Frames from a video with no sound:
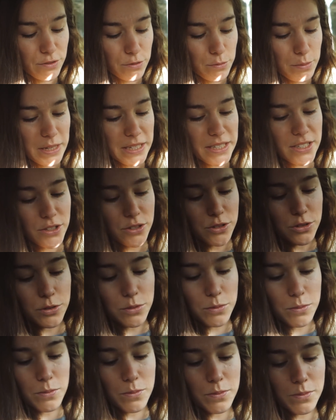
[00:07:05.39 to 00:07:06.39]
for me to
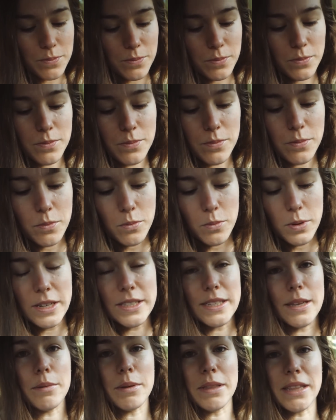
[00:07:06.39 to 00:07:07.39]
wear
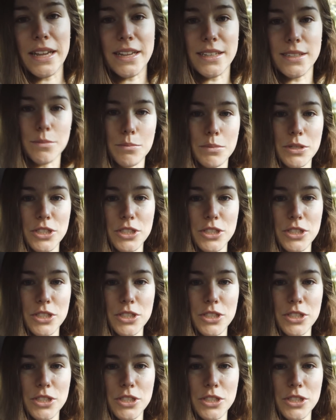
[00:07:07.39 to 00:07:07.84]
something that isn't